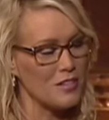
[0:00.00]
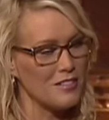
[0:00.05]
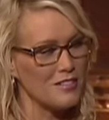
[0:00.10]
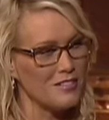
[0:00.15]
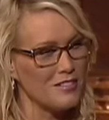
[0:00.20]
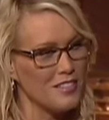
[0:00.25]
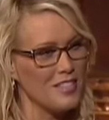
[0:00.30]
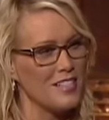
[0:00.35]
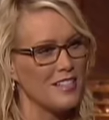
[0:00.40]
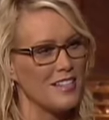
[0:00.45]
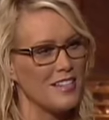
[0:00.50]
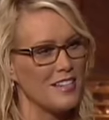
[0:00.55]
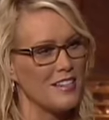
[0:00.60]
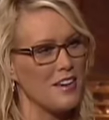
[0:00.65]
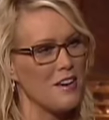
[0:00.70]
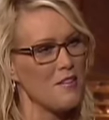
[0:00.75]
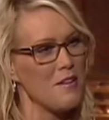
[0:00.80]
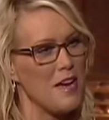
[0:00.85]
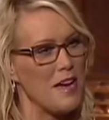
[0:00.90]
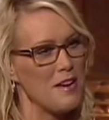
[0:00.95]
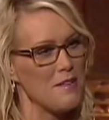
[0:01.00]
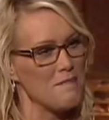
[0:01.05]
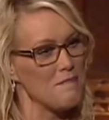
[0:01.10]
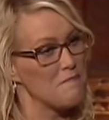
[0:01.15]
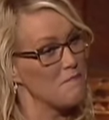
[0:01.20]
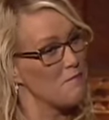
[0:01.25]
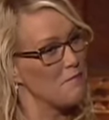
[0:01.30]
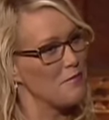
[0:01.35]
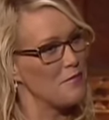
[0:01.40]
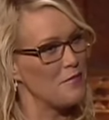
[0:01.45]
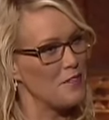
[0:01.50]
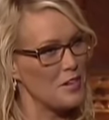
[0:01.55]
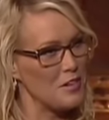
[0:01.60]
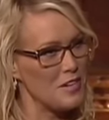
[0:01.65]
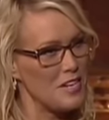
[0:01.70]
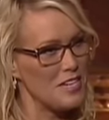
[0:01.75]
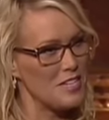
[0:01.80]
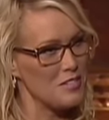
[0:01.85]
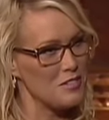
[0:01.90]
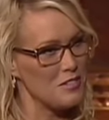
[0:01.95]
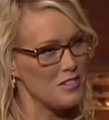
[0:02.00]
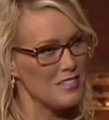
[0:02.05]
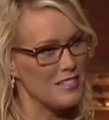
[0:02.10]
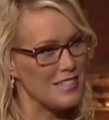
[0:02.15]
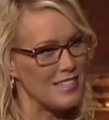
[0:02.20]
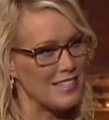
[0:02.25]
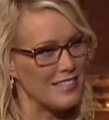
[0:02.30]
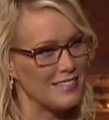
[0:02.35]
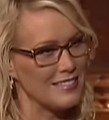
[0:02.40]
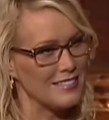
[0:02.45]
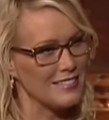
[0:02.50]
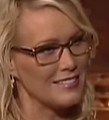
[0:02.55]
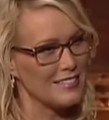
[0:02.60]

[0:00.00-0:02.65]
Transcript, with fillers: Not bottled really? water. Okay, very yeah. interesting.